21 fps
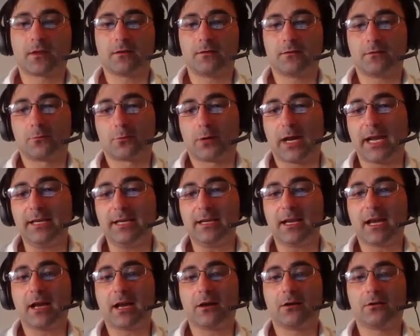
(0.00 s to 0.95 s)
right
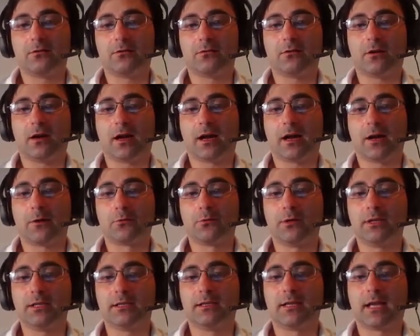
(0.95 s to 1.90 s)
now I
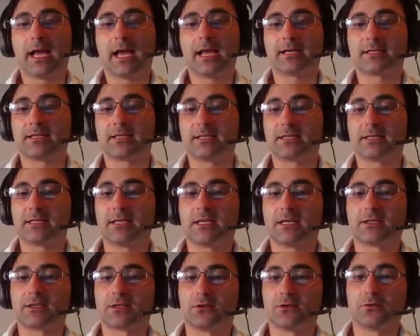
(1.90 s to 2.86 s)
really like
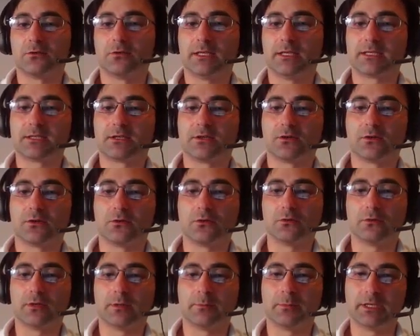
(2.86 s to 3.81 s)
c6, so let's
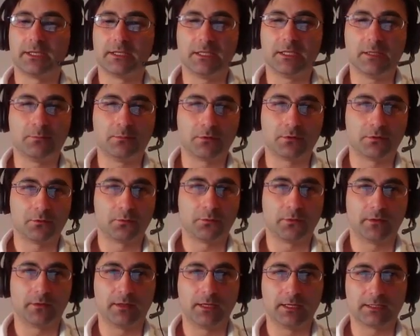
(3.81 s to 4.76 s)
go a bit deeper
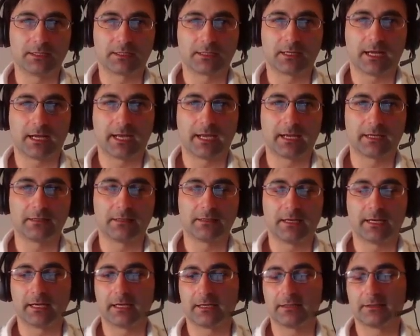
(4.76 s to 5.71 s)
with this line
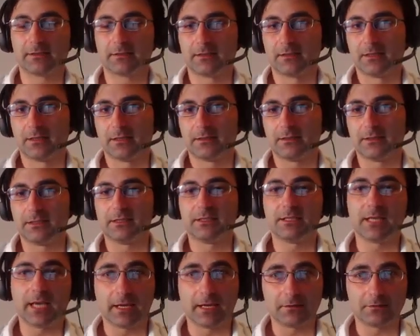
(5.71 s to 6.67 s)
and
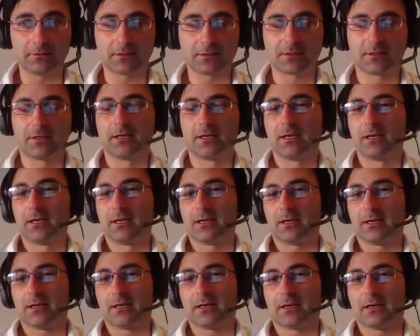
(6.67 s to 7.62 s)
details.
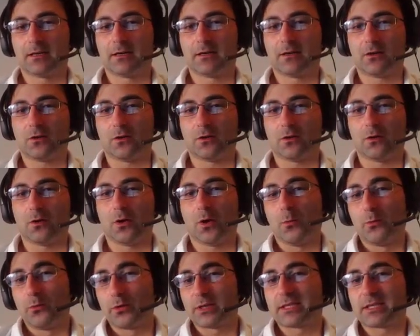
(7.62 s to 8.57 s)

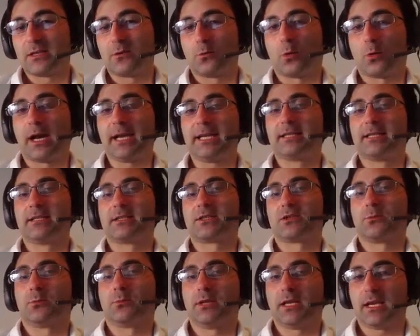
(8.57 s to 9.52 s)
Obviously white needs
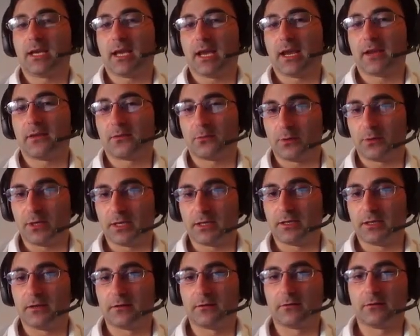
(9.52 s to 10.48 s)
to play a3
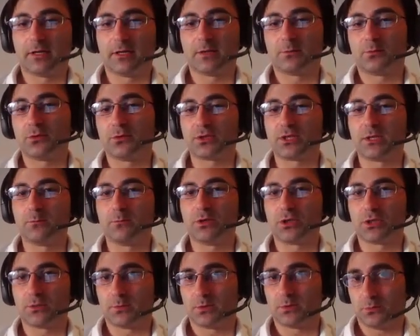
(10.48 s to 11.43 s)
here and push the
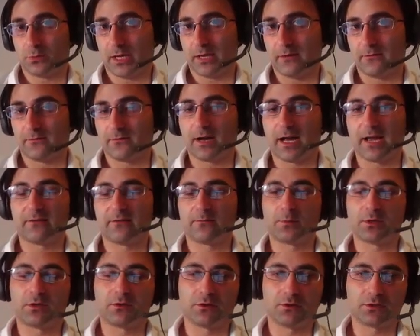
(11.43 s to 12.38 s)
bishop to a5,
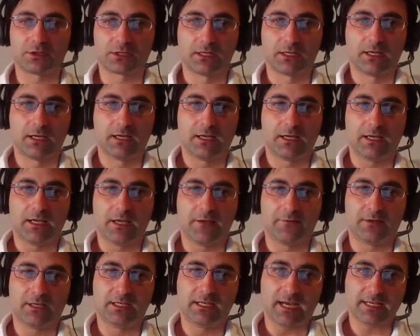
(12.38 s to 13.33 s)
because if
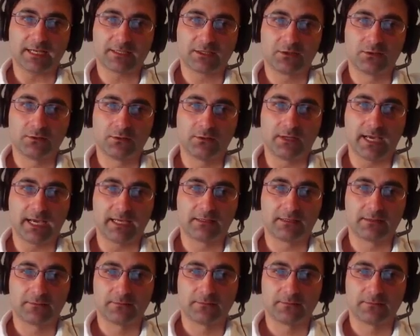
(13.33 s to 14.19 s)
he doesn't do that,